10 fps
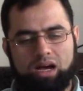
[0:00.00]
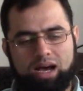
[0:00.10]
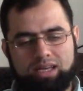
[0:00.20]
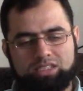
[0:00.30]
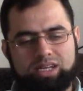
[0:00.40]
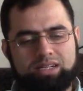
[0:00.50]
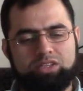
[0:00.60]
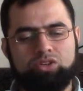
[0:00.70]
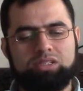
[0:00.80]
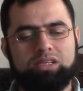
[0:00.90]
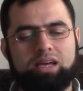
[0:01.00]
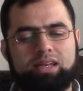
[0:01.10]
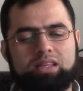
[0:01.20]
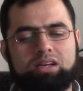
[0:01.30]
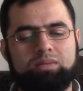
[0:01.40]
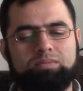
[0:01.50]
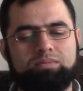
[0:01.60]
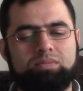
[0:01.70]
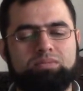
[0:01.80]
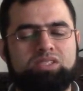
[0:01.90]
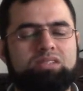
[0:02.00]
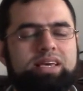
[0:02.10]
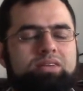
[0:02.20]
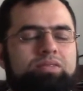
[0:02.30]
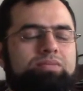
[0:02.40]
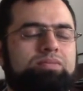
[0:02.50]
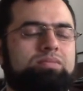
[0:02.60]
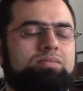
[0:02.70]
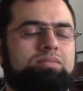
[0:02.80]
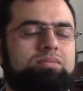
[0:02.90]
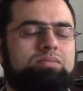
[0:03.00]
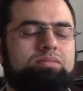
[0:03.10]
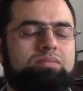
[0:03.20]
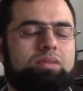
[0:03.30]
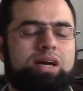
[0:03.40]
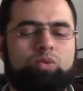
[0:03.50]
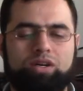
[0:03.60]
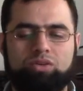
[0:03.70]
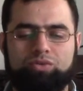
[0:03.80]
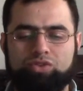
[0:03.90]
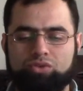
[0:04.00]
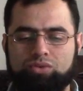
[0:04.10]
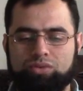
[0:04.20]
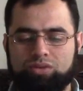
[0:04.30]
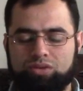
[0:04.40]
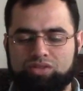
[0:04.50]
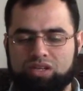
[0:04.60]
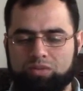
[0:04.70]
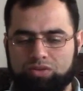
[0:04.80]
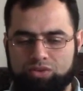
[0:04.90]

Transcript: I started noticing another mistake by one of you or some of